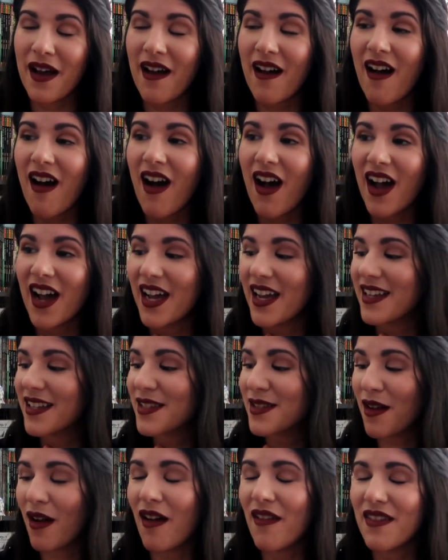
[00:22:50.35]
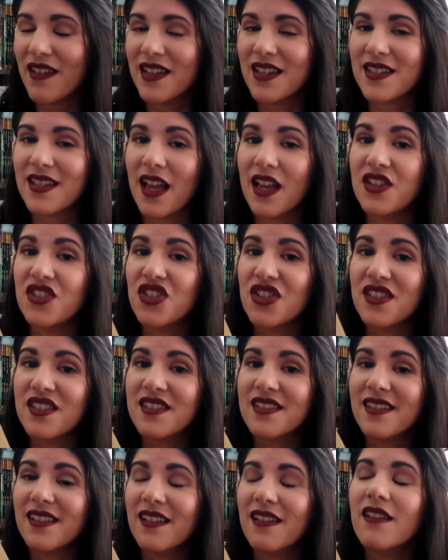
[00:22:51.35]
I saw this and
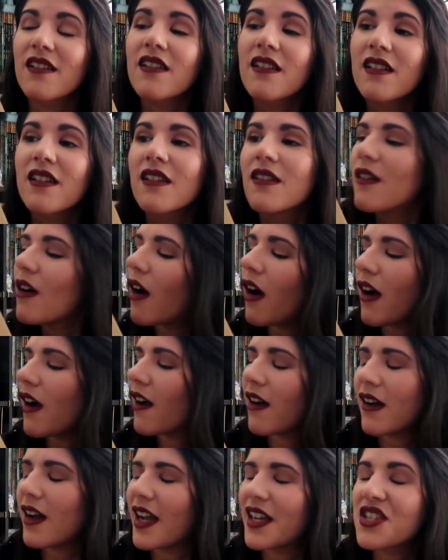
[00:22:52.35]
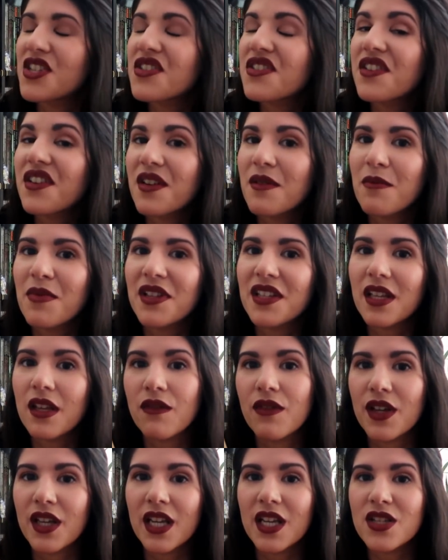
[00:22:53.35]
just, oh, I just couldn't
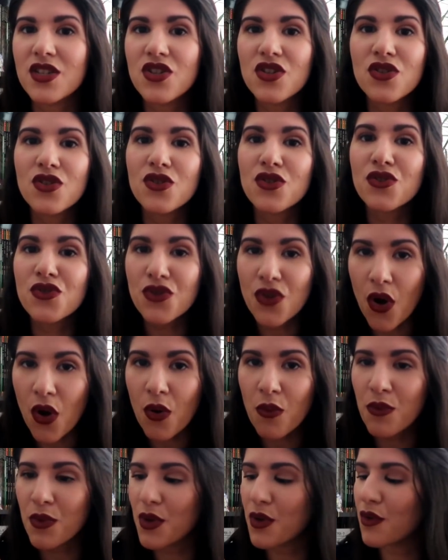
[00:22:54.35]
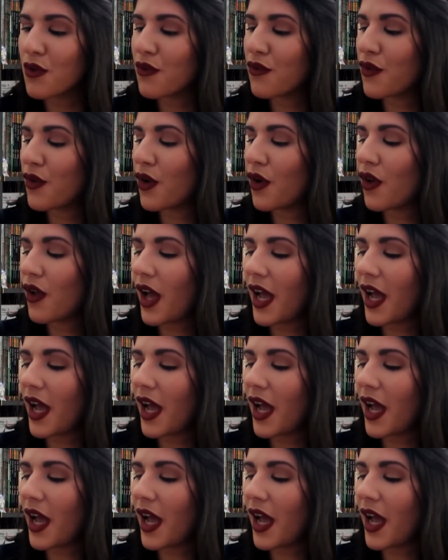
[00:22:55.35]
believe it. It's just so beautiful.